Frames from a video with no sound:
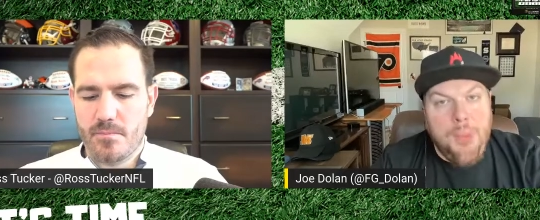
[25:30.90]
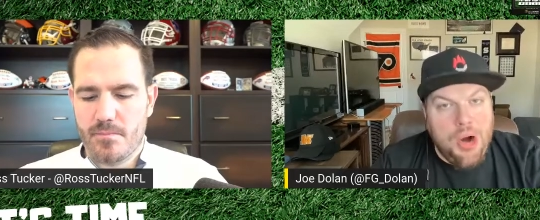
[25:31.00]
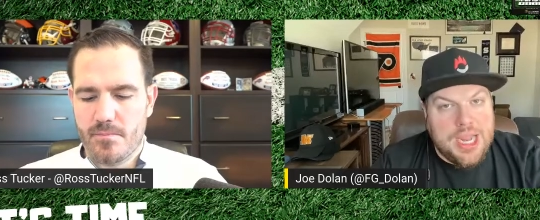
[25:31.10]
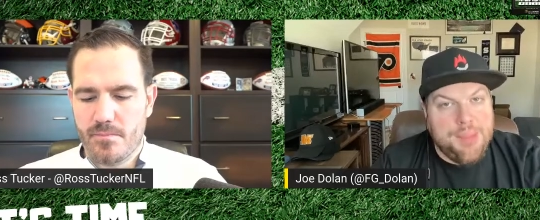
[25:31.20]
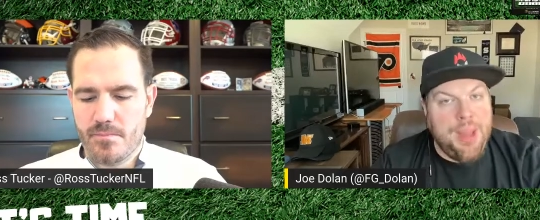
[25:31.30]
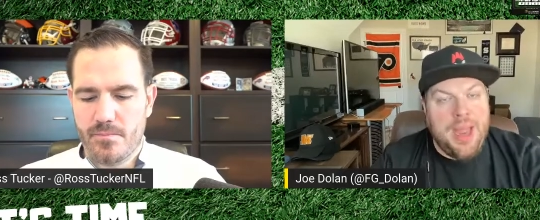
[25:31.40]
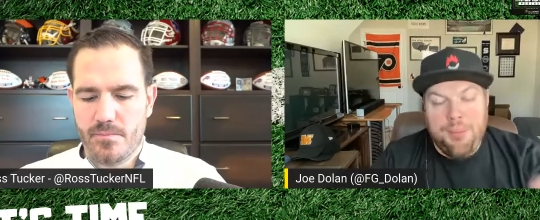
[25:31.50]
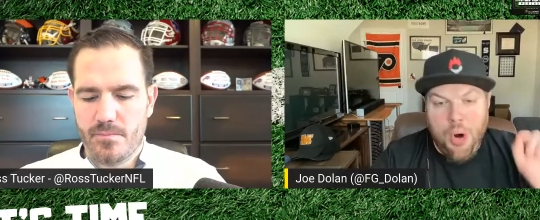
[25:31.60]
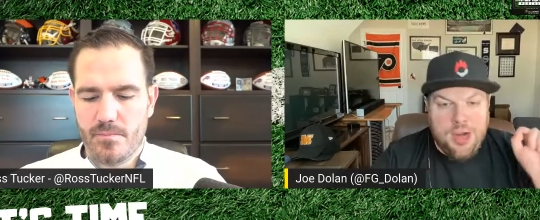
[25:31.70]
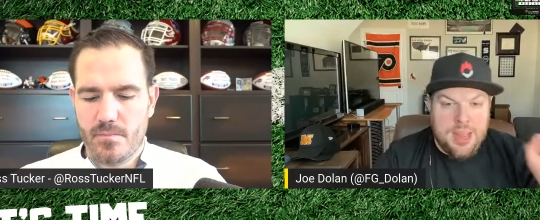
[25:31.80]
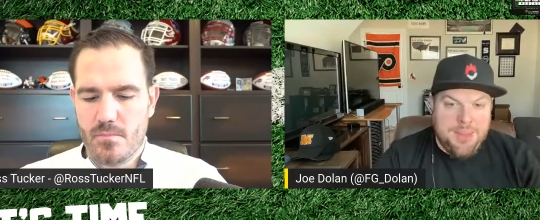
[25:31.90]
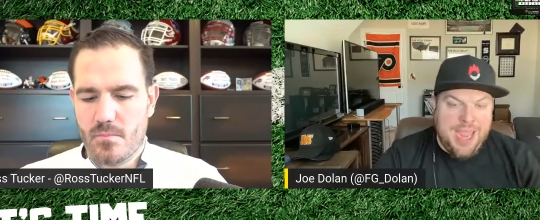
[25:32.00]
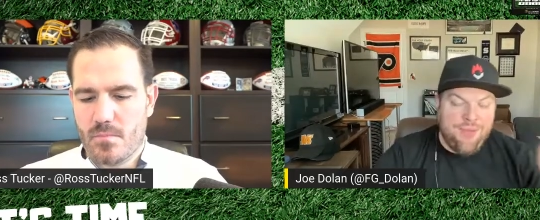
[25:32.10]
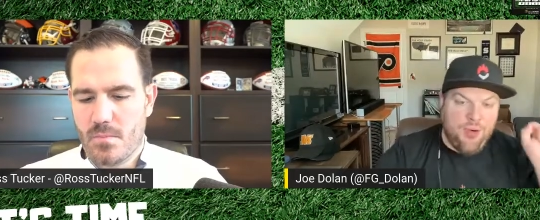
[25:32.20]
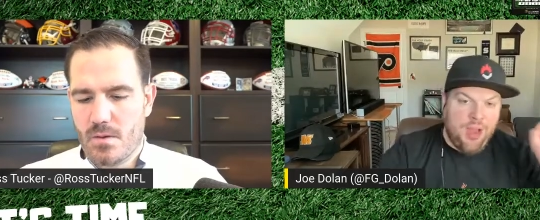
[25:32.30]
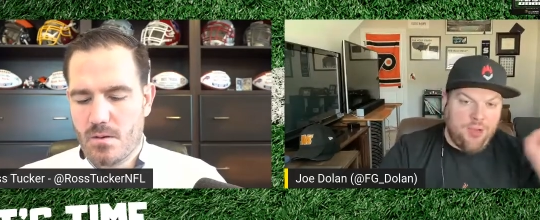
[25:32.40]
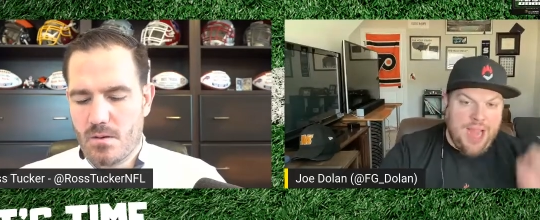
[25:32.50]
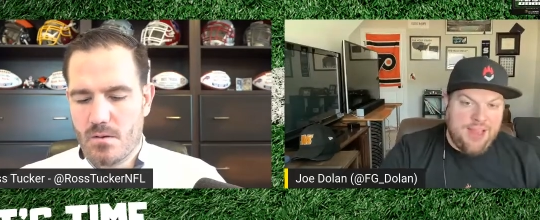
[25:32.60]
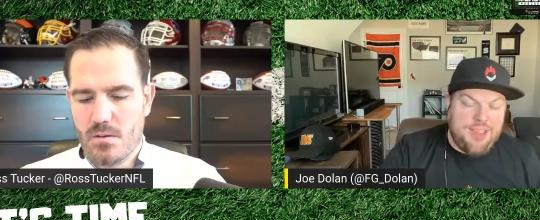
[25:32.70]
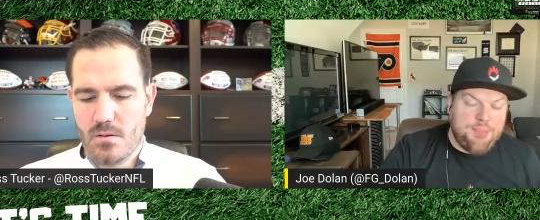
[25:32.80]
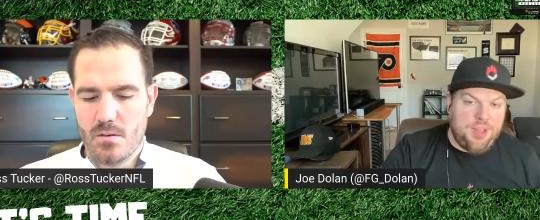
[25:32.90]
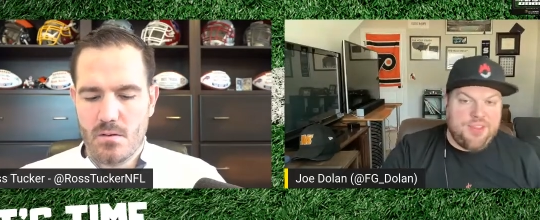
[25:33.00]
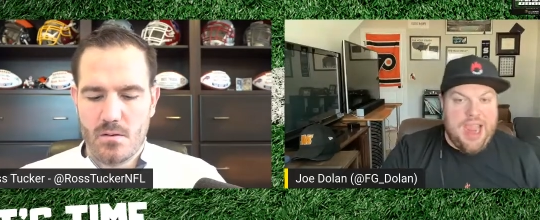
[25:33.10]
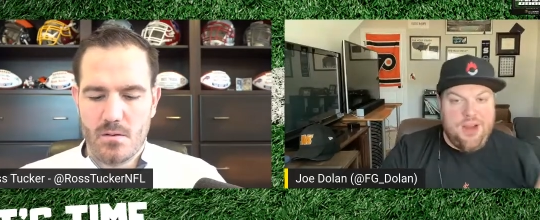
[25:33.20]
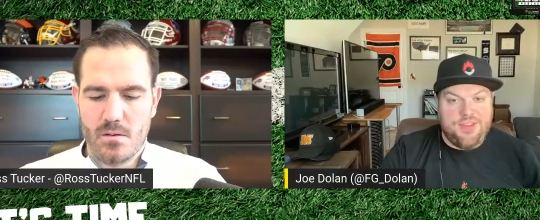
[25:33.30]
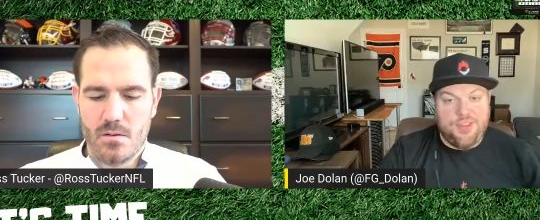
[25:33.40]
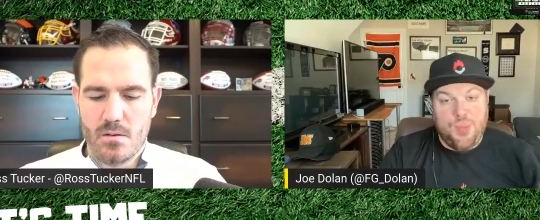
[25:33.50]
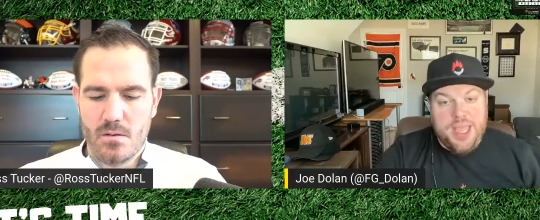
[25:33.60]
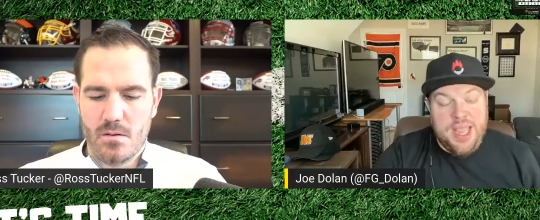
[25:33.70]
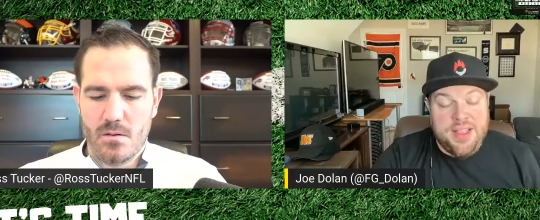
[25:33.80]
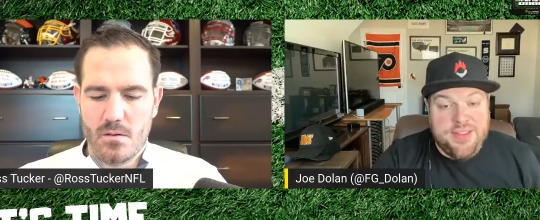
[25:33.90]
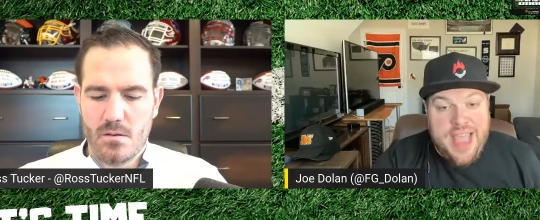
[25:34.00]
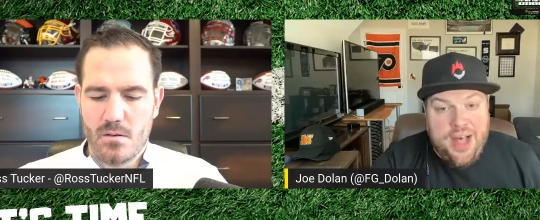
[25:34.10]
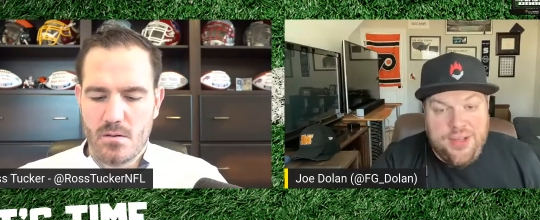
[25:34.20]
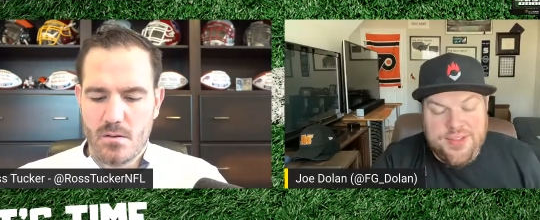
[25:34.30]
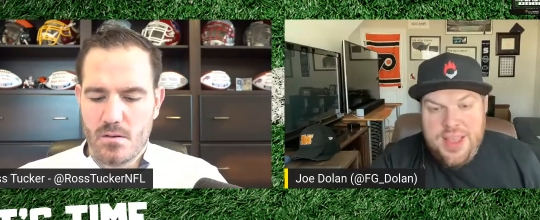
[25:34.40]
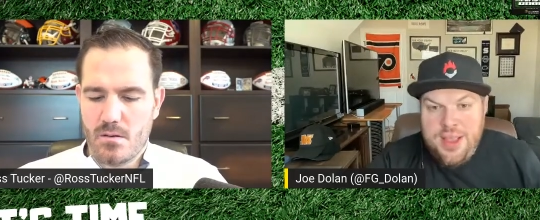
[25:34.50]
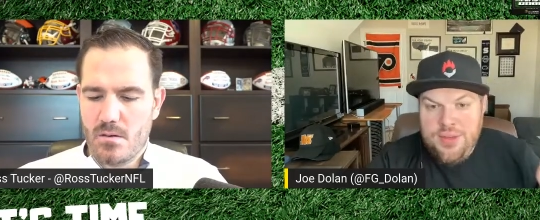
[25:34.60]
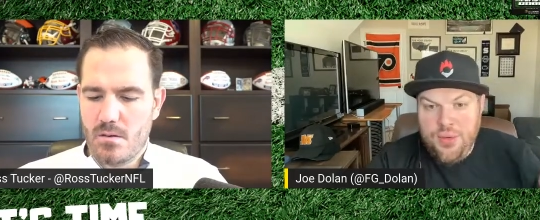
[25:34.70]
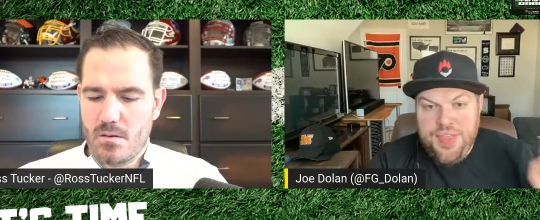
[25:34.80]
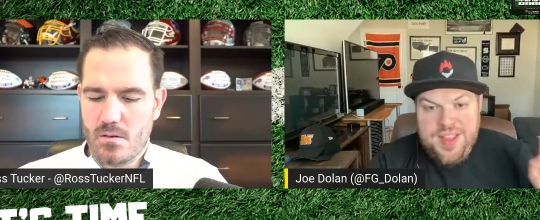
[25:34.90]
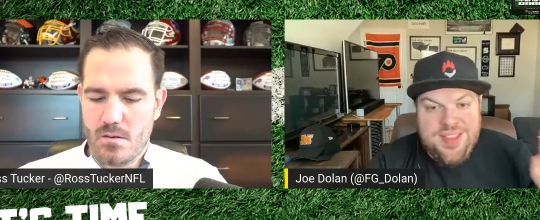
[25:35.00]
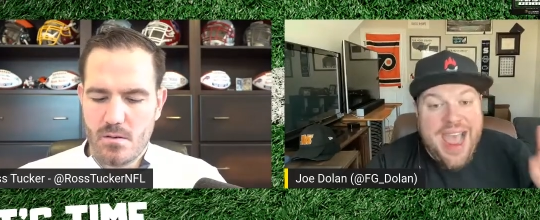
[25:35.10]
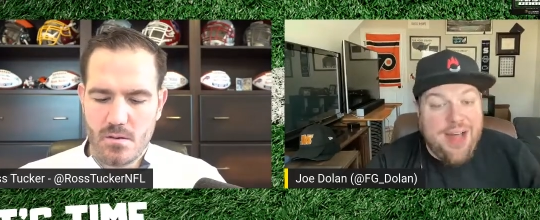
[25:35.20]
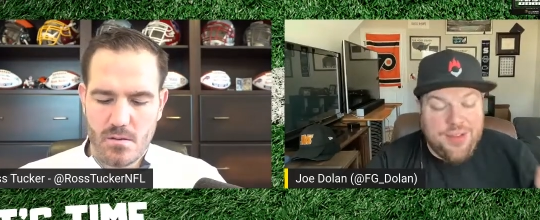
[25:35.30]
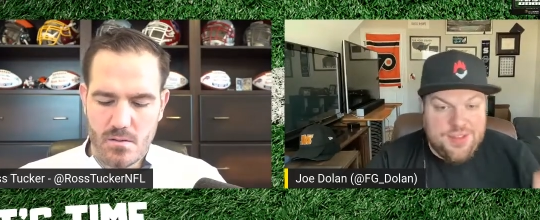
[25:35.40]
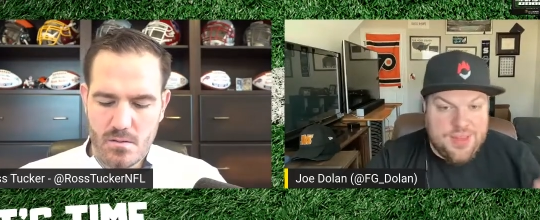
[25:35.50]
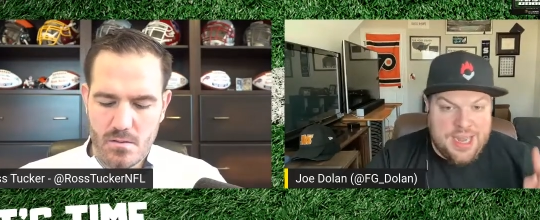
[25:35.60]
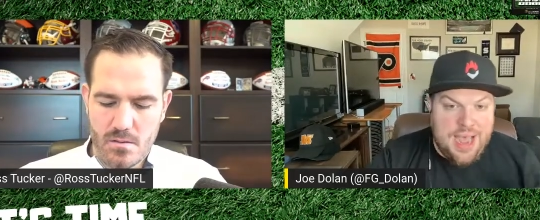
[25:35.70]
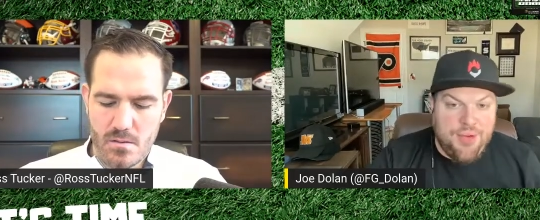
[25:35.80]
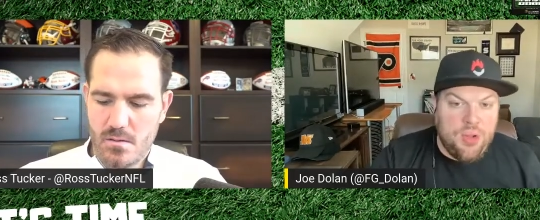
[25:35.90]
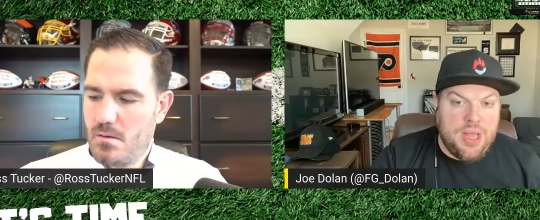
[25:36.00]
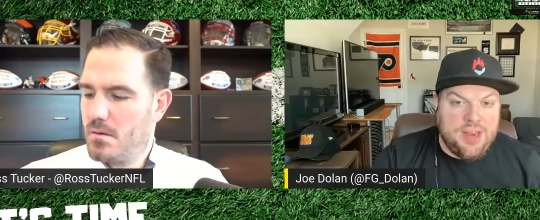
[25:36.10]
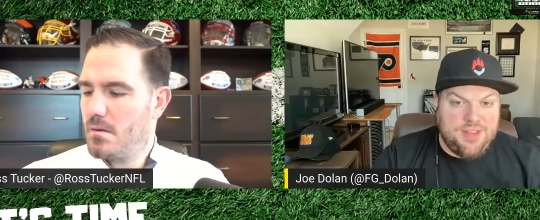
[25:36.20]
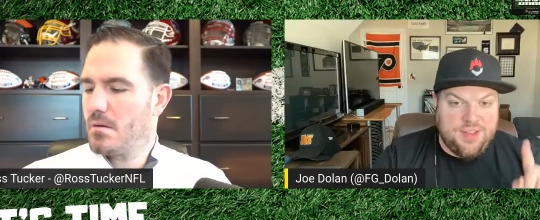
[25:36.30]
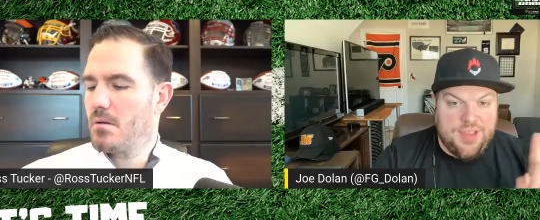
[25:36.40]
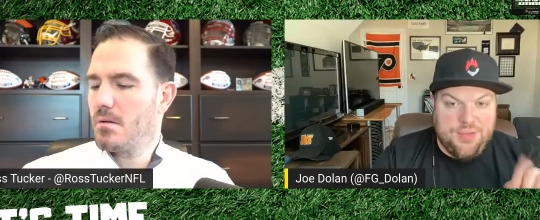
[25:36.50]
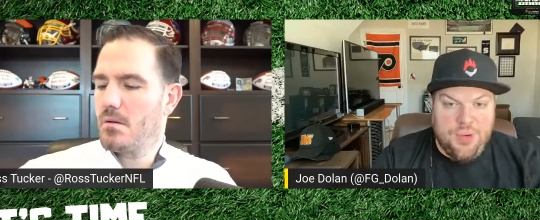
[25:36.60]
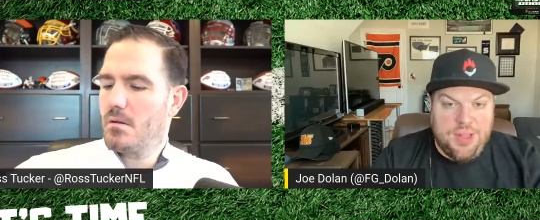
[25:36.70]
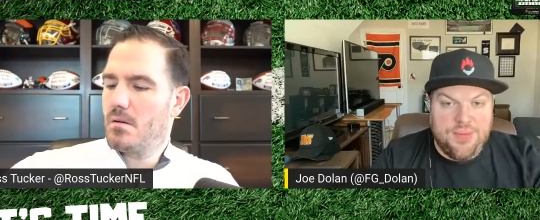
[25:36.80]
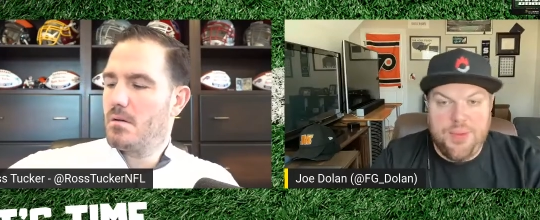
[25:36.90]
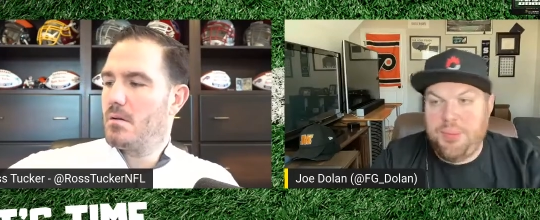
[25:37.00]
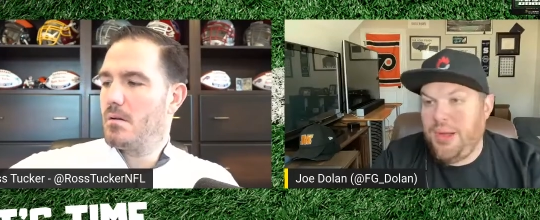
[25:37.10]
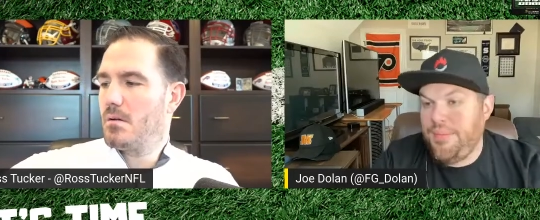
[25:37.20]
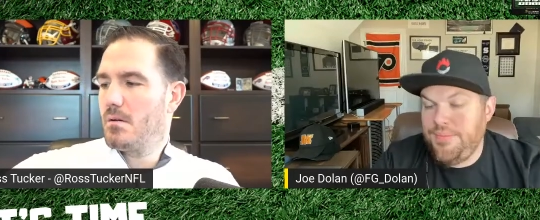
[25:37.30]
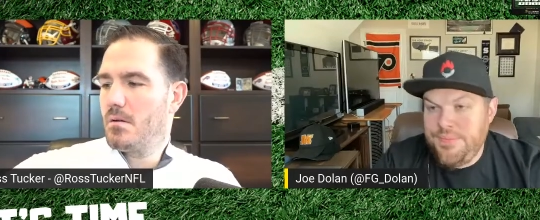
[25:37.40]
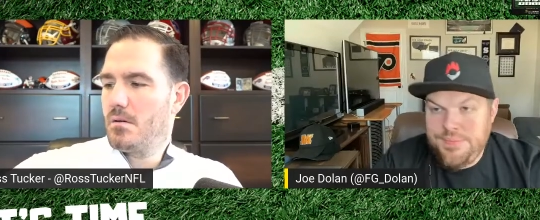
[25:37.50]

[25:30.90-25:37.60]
Speaker 1: Mark him, mark him in for another eighteen plus carries this week against Dallas. Don't think Dallas is going to have a whole lot of success running the football.